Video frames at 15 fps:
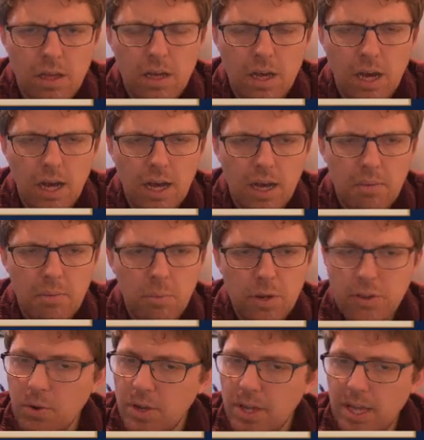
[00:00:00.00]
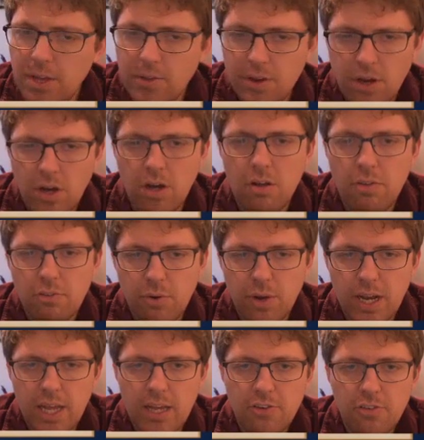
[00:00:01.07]
We don't heal at all, so
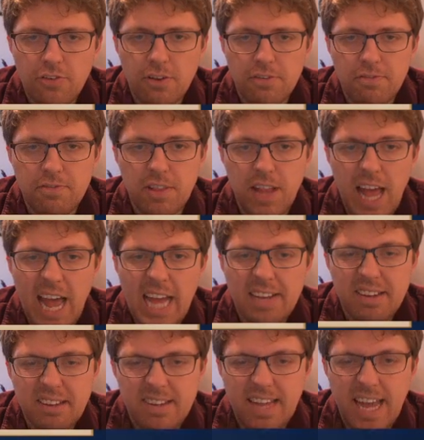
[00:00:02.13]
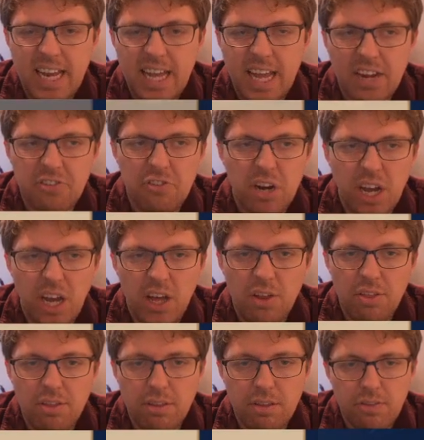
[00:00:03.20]
getting just a flat 10 extra
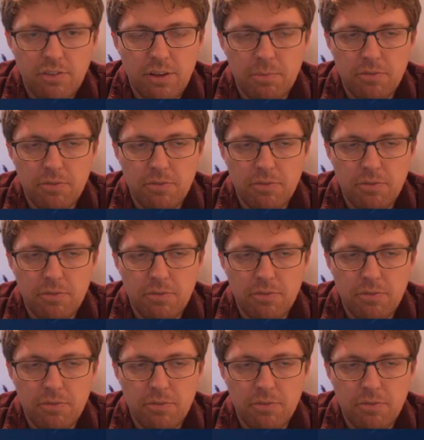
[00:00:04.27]
health seems